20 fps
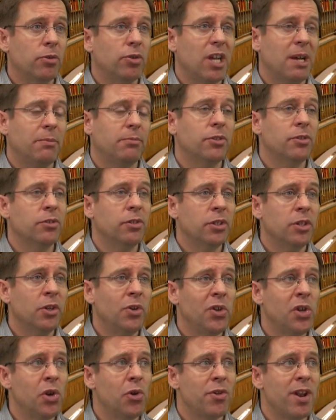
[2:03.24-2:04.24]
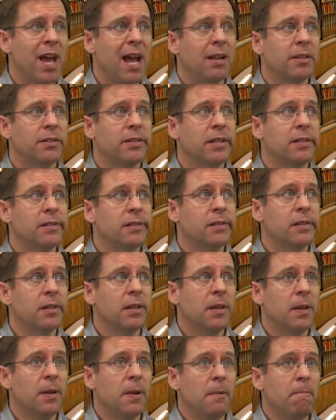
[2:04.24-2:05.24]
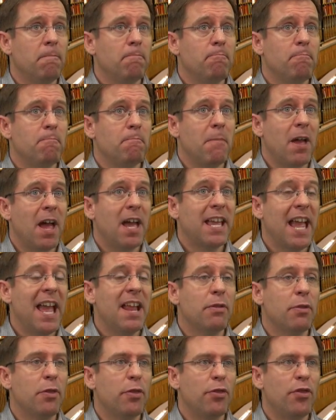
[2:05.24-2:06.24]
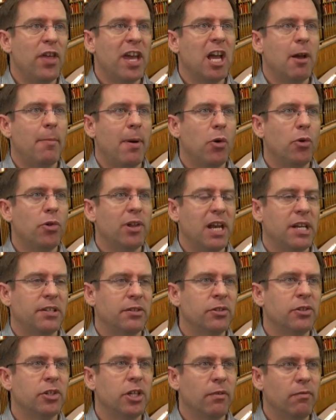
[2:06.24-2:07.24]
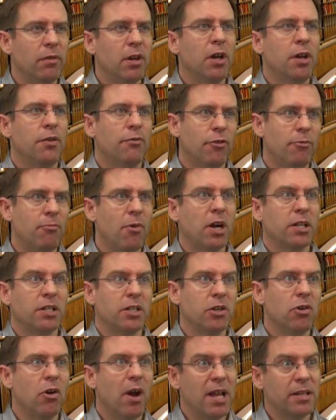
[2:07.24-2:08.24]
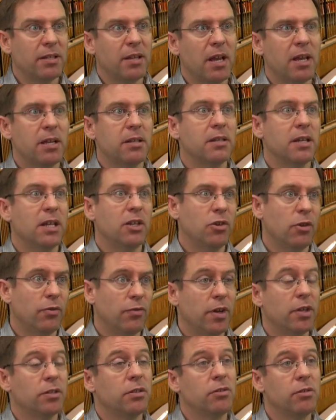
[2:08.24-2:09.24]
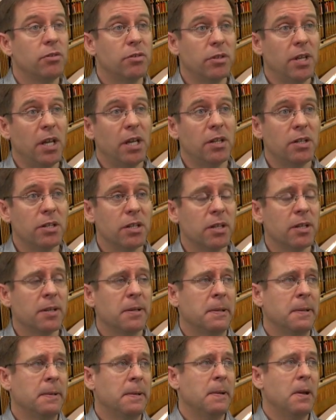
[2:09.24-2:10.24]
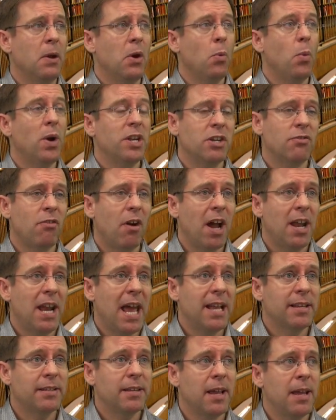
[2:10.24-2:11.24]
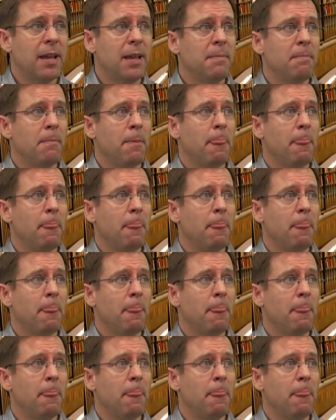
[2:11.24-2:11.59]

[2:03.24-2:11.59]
chapters and doing your analysis, again, think about all the lessons that you've learned from writing your essays in your first and your second year. When you write an essay,